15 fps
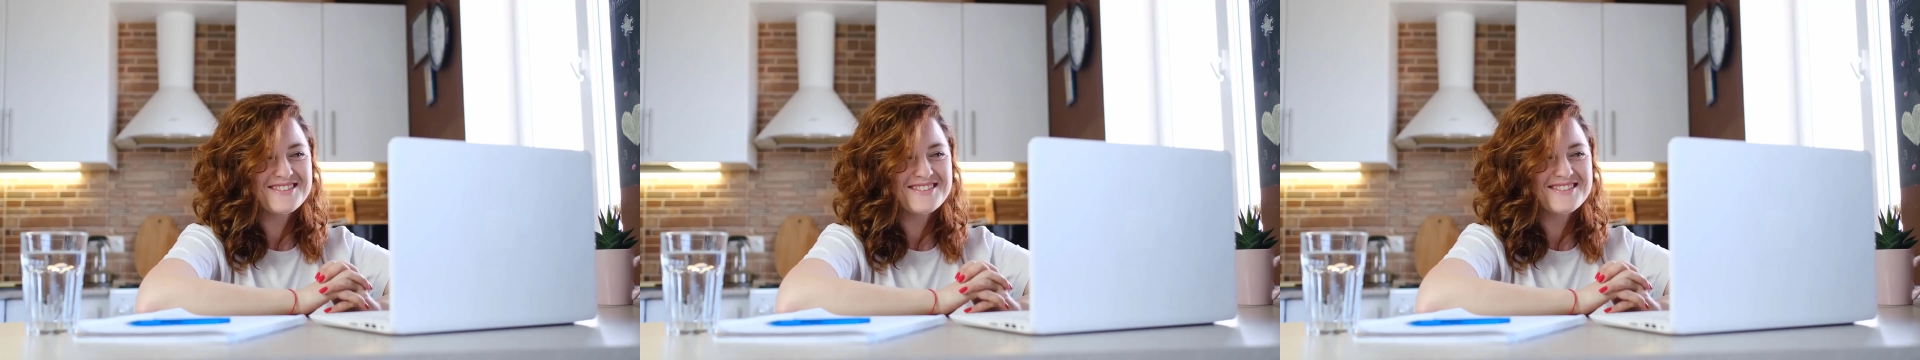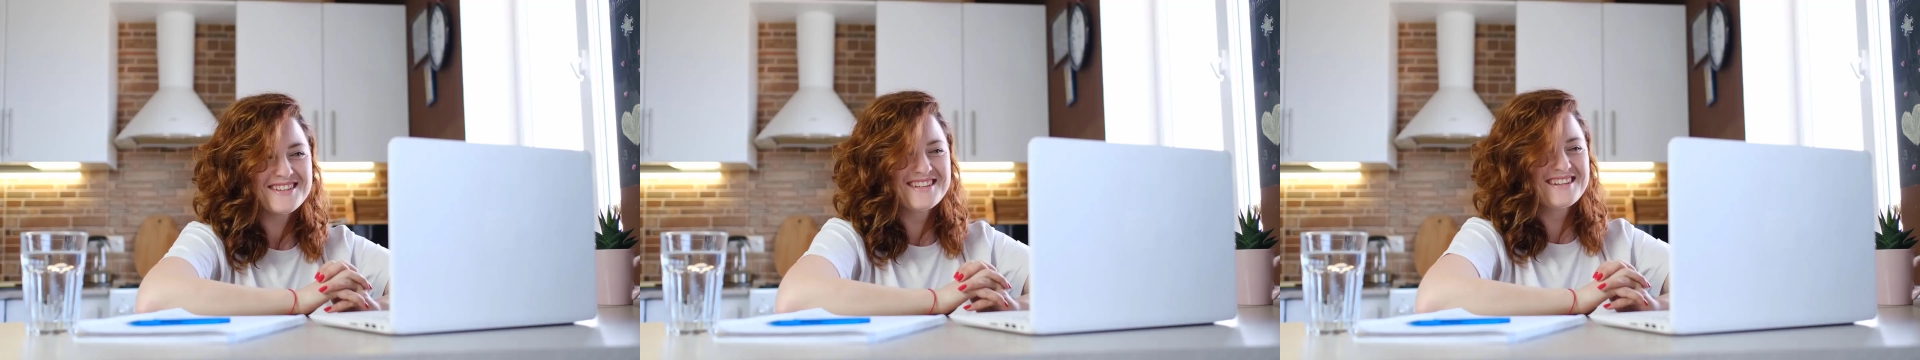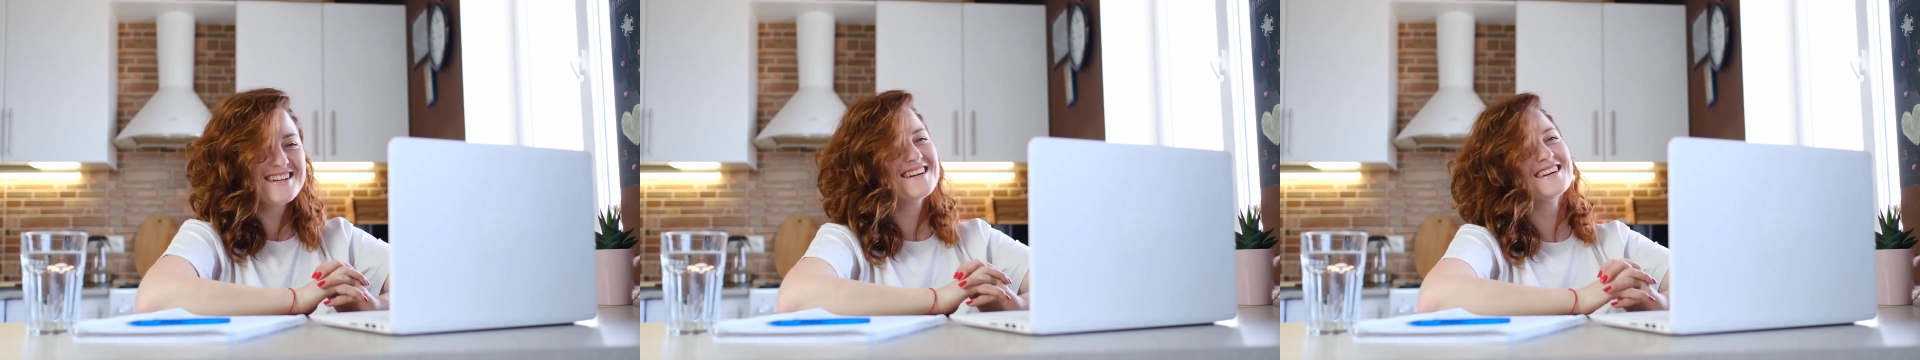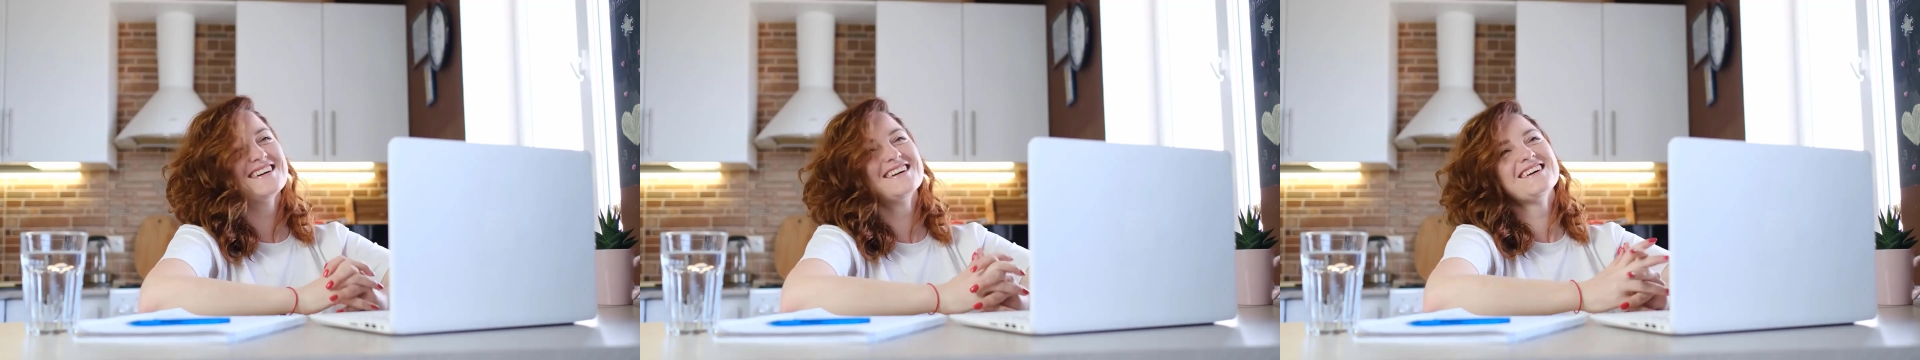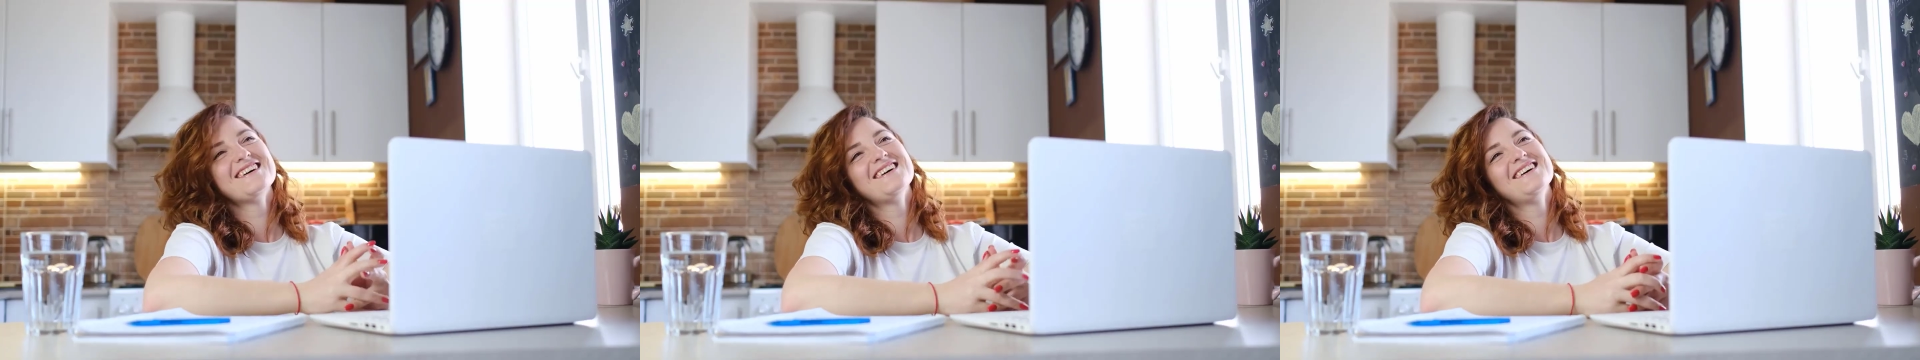
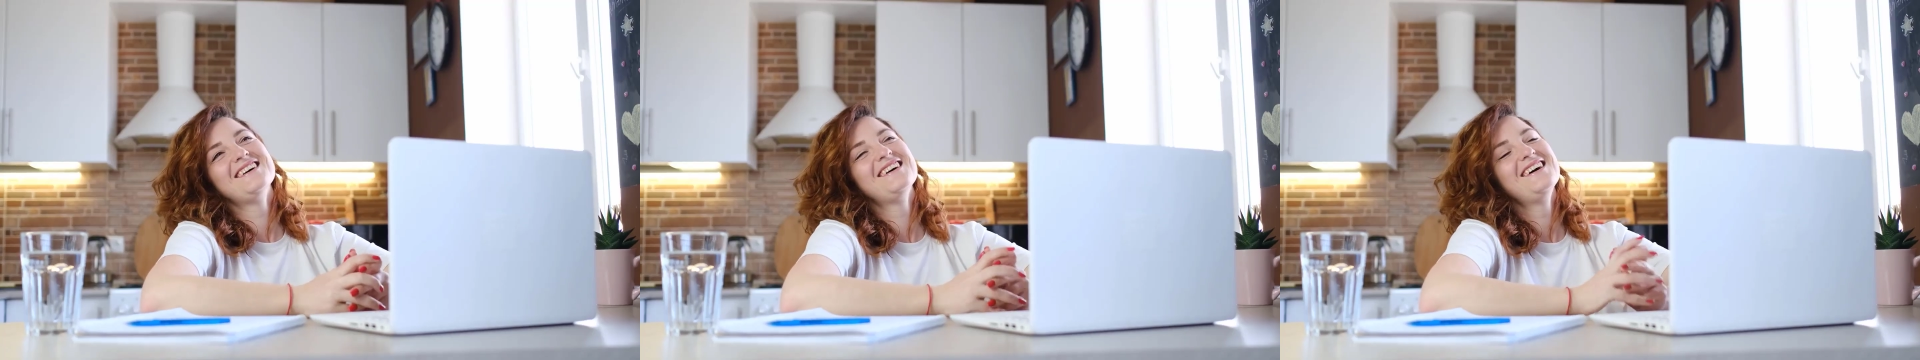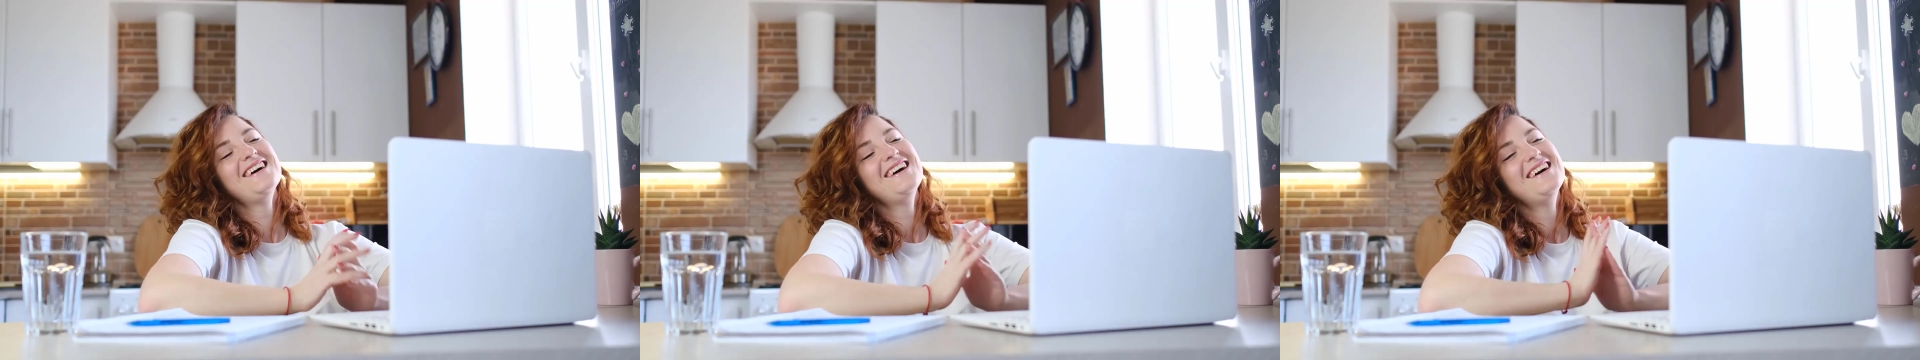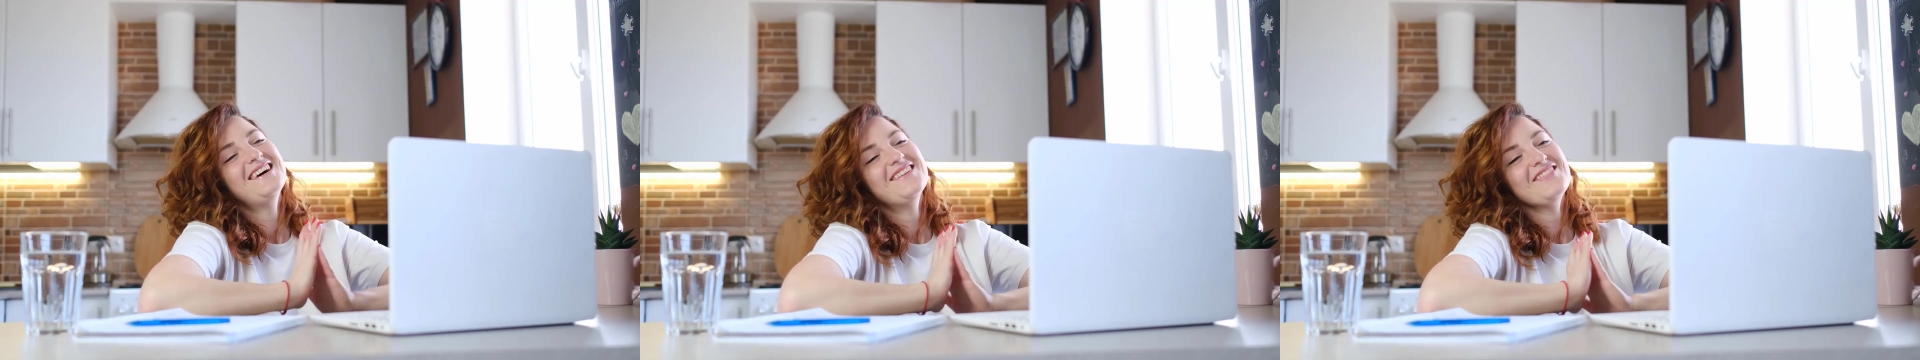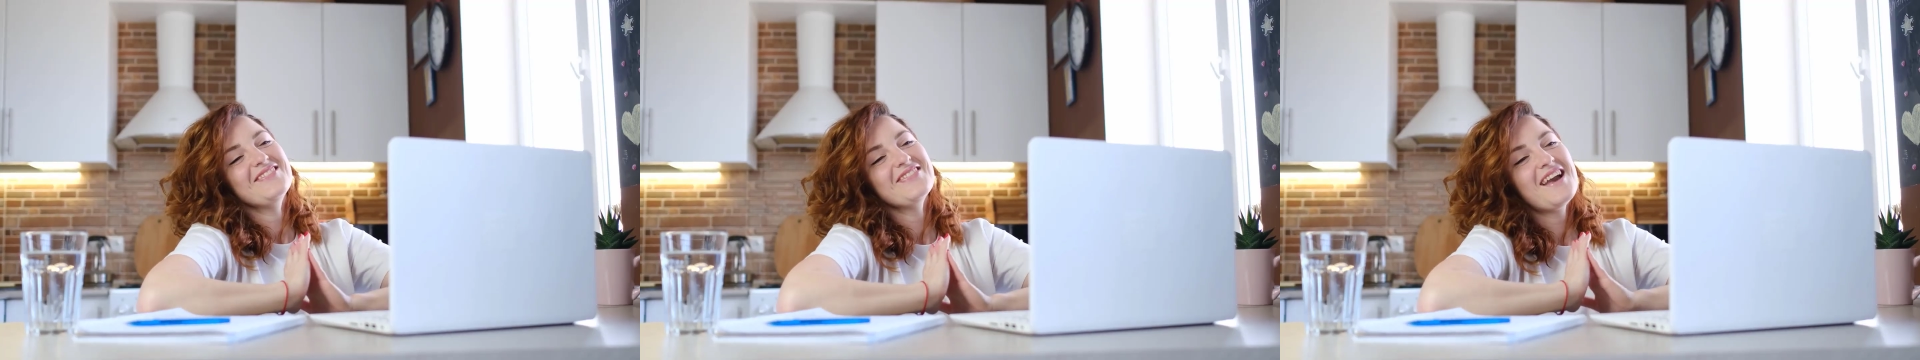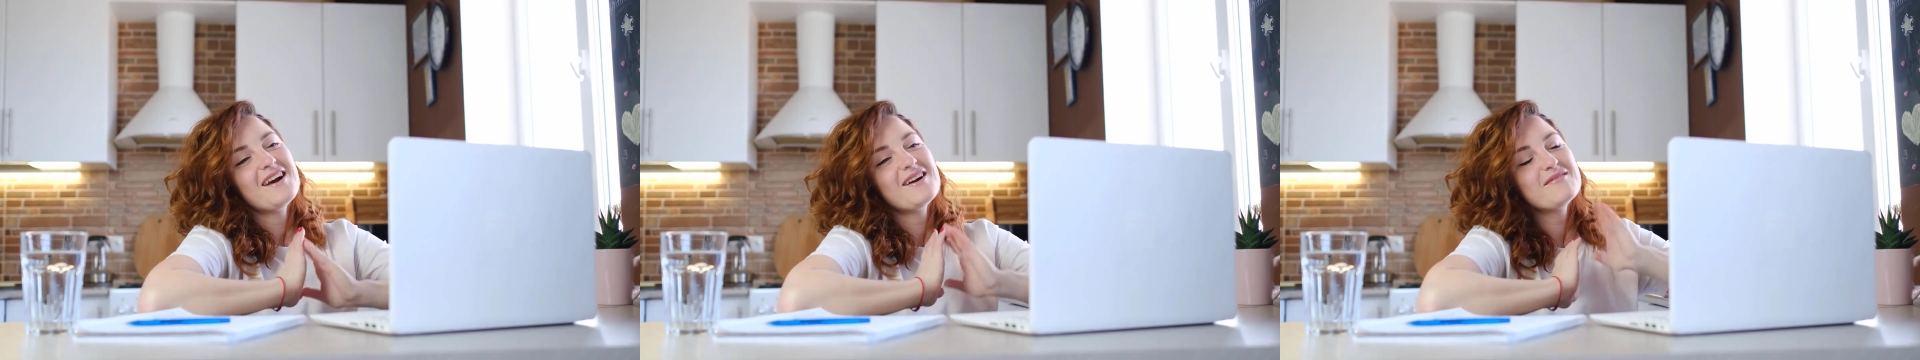institution.
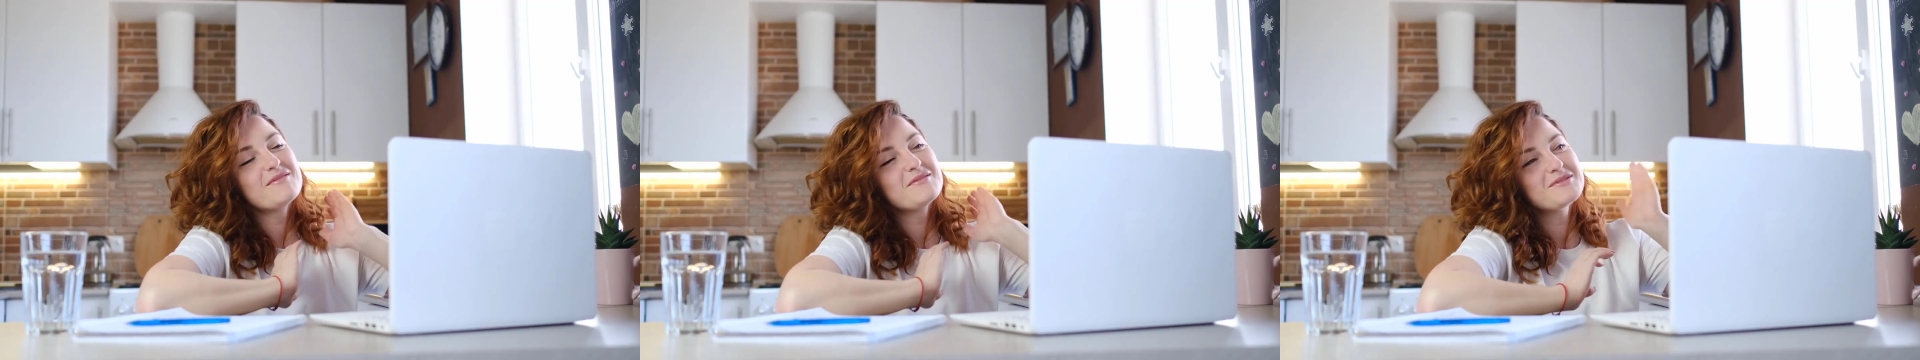It's